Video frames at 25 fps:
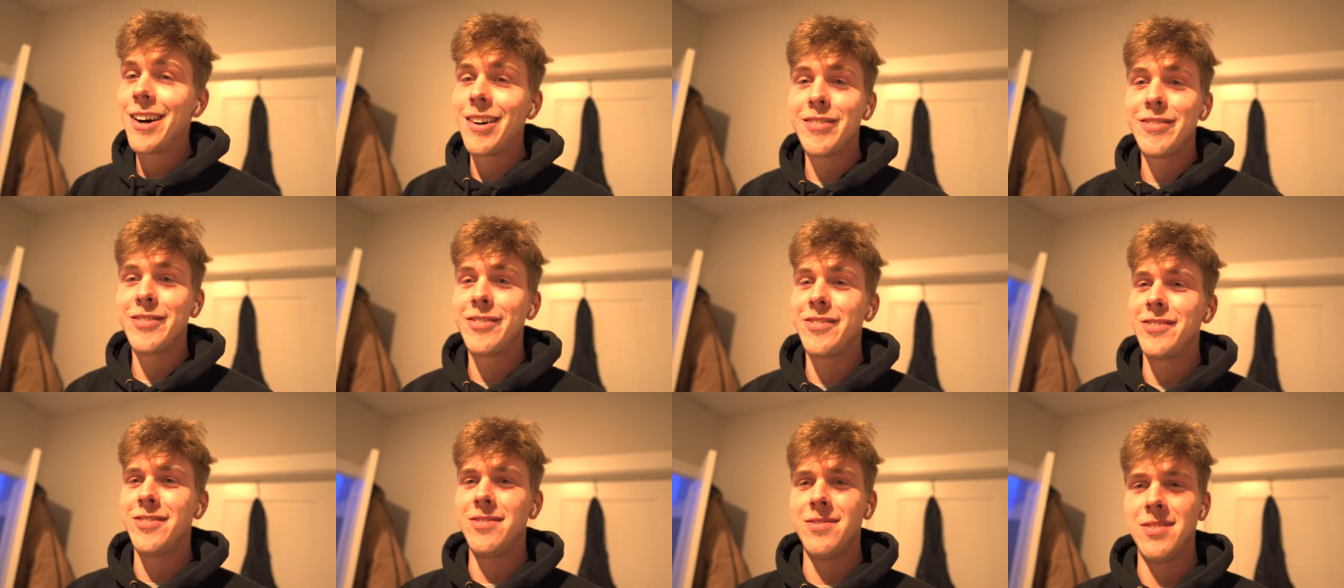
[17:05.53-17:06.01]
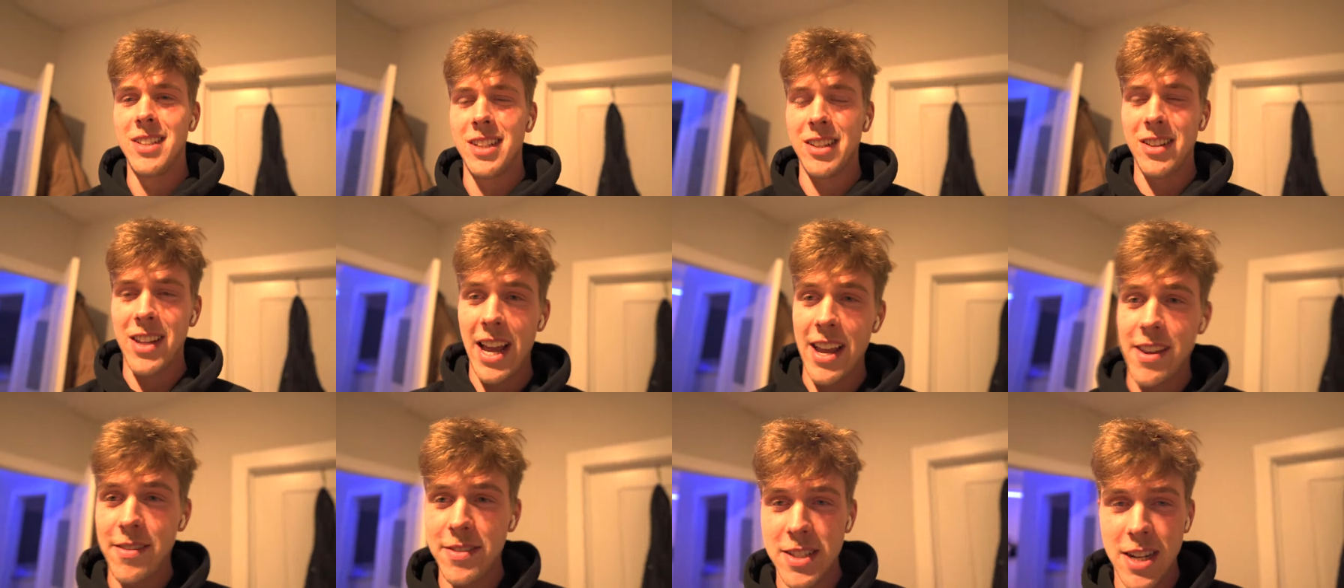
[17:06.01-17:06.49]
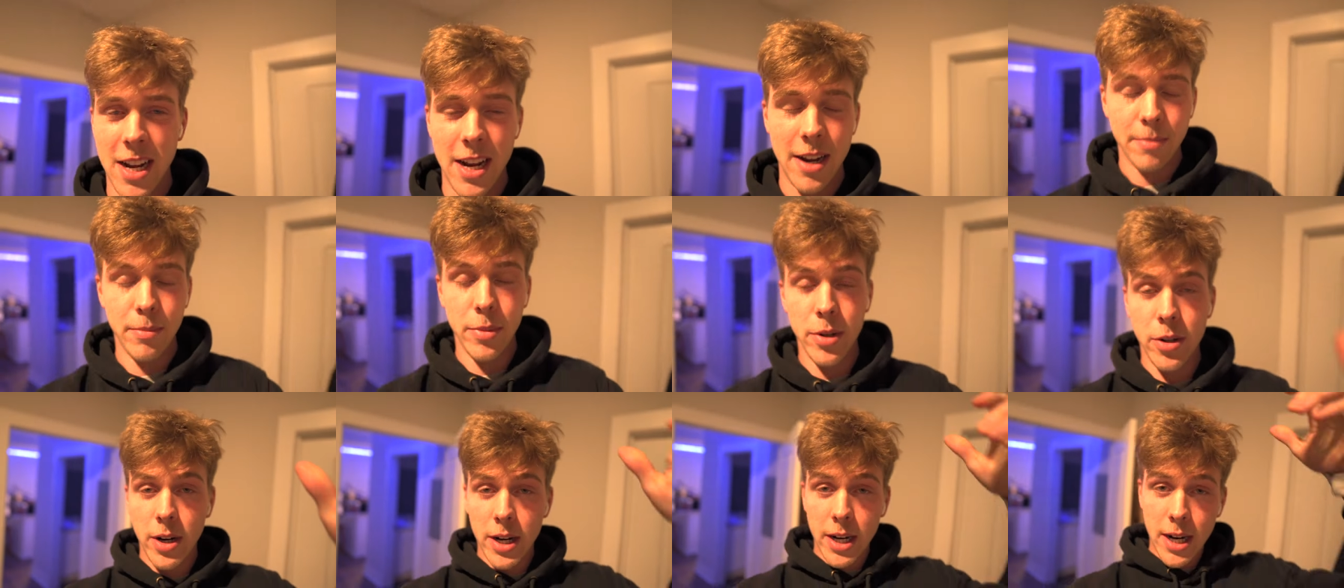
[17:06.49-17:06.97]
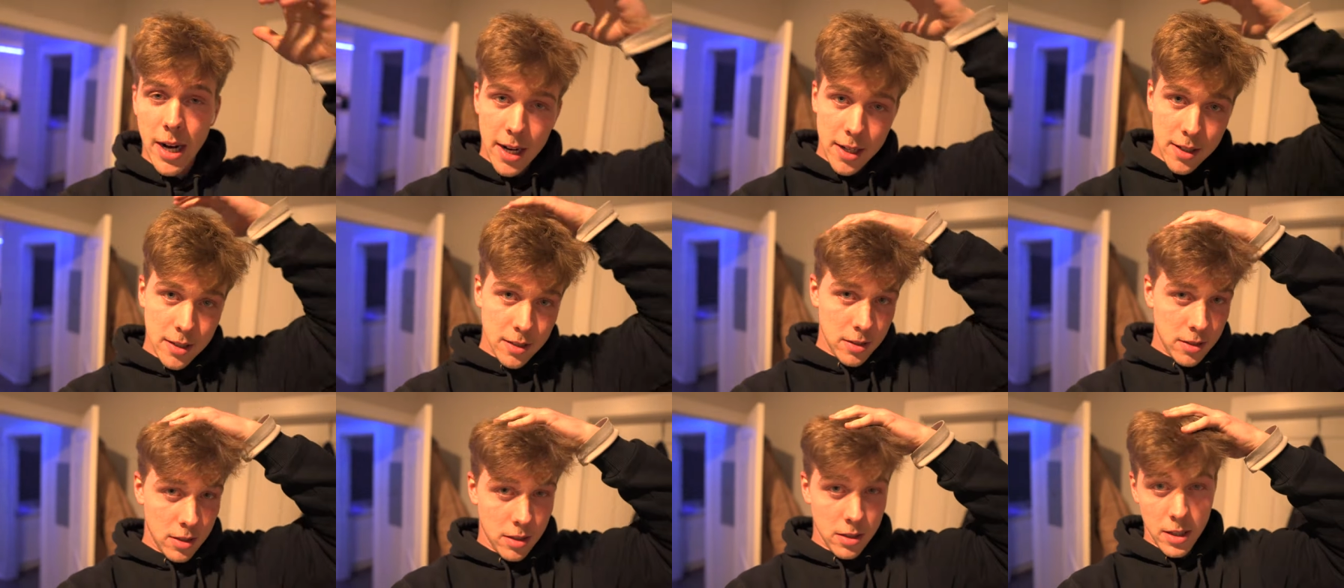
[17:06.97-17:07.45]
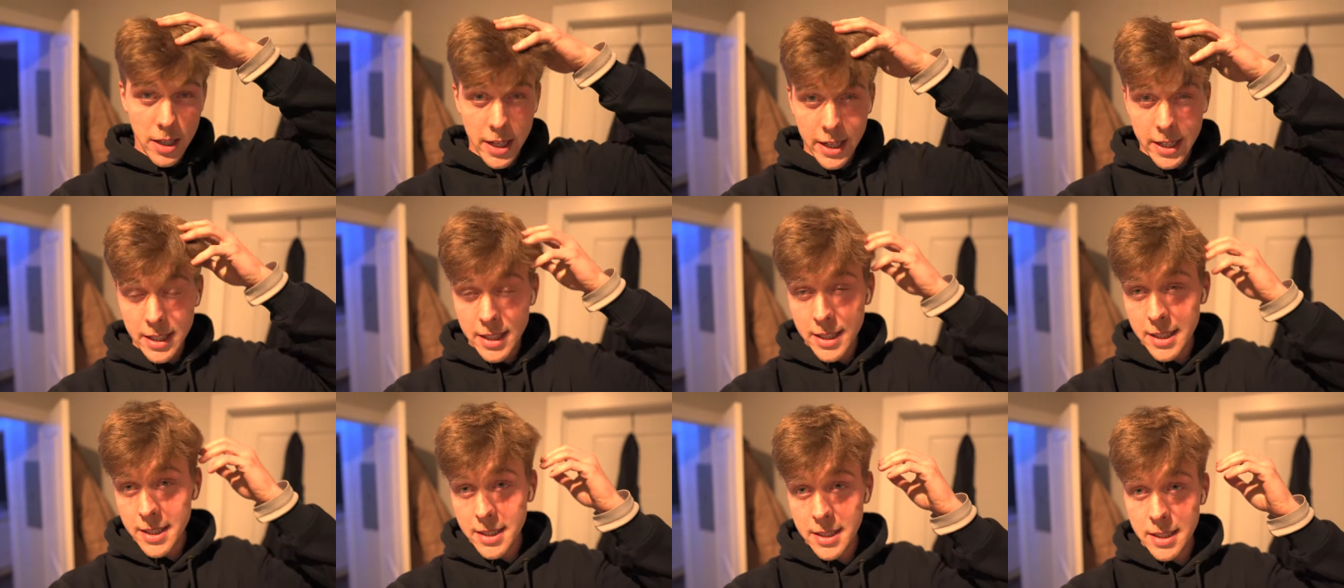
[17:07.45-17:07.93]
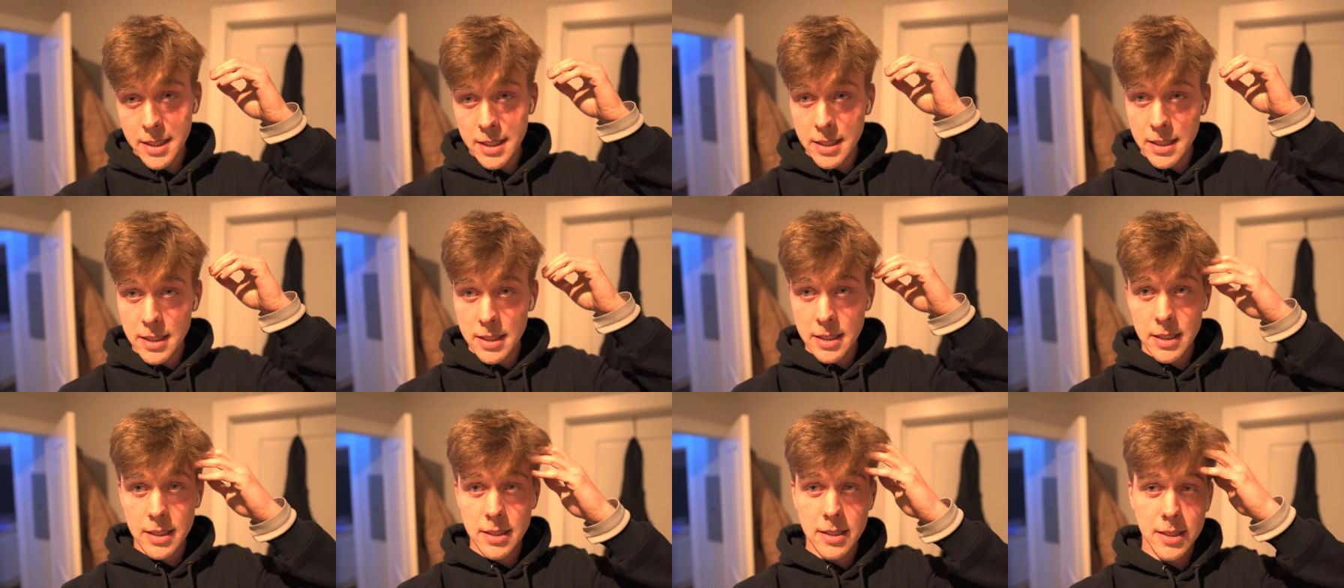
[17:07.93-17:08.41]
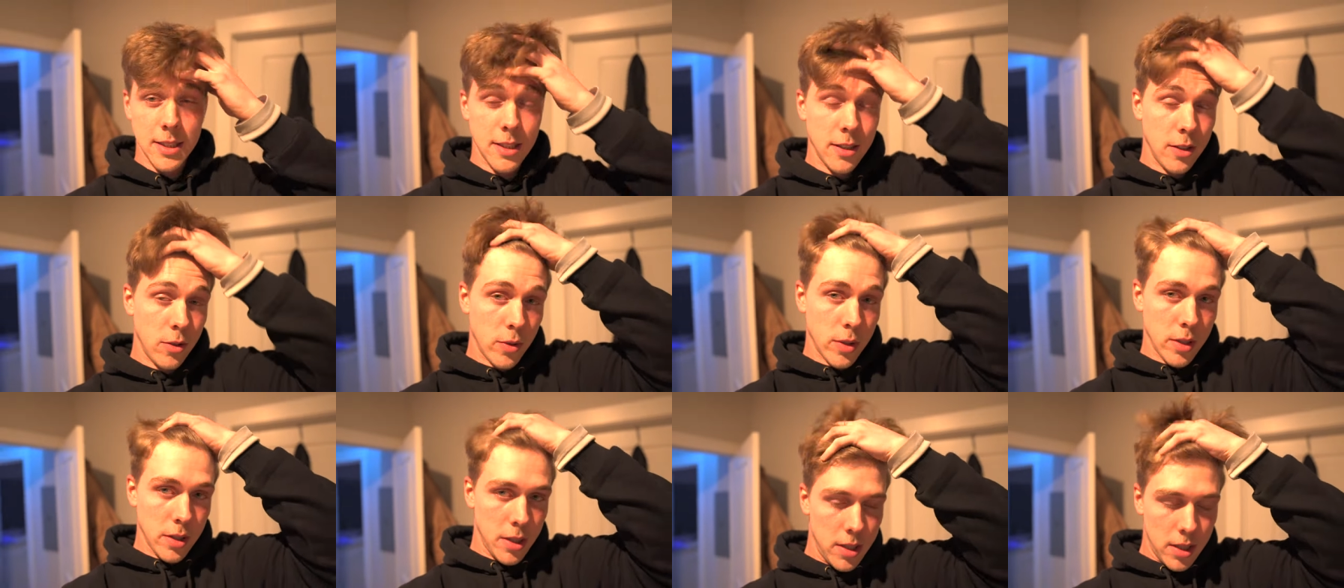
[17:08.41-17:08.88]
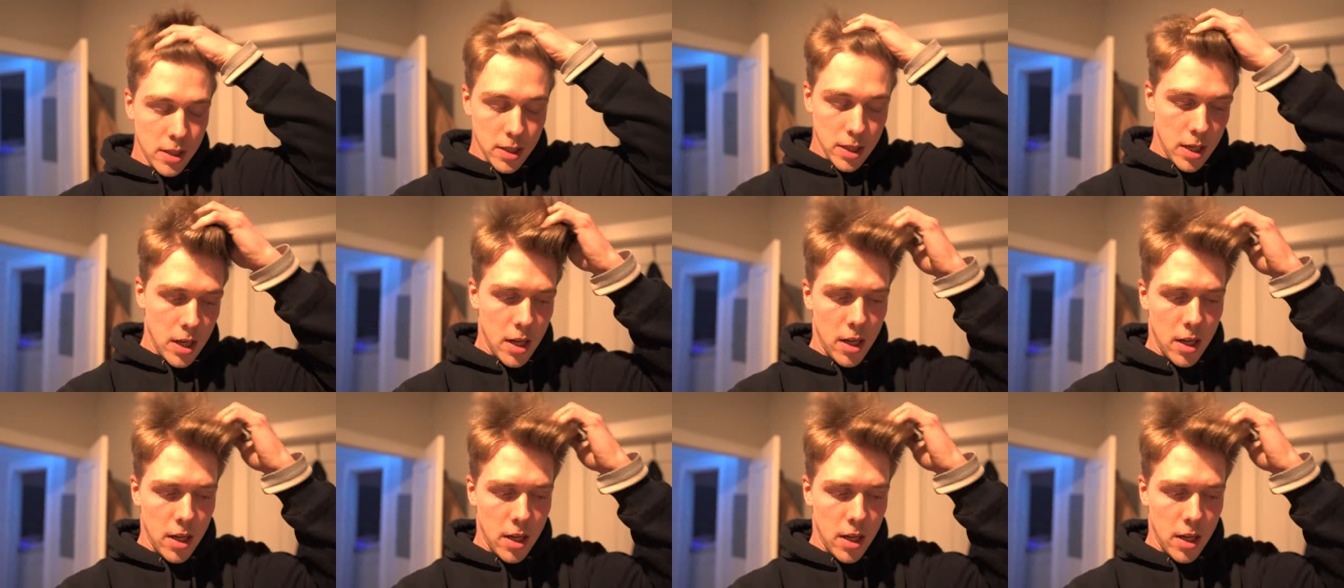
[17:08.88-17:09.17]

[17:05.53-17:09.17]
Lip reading: of the lifetime, bro. I kind of look like a silly willy.